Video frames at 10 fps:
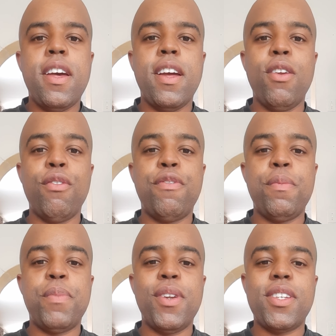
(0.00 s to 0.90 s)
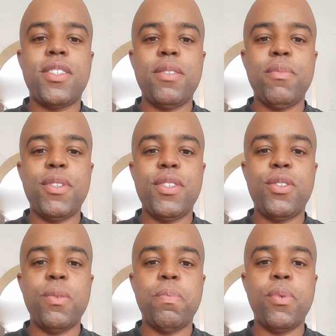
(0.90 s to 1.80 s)
Hello football extremists,
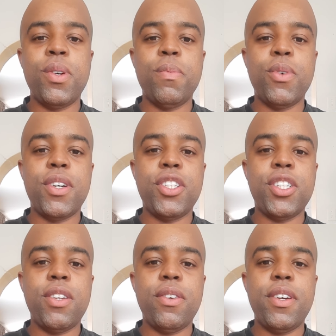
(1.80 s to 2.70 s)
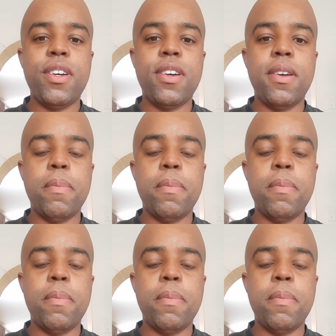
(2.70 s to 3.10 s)
it's your boy Bonganjalo here,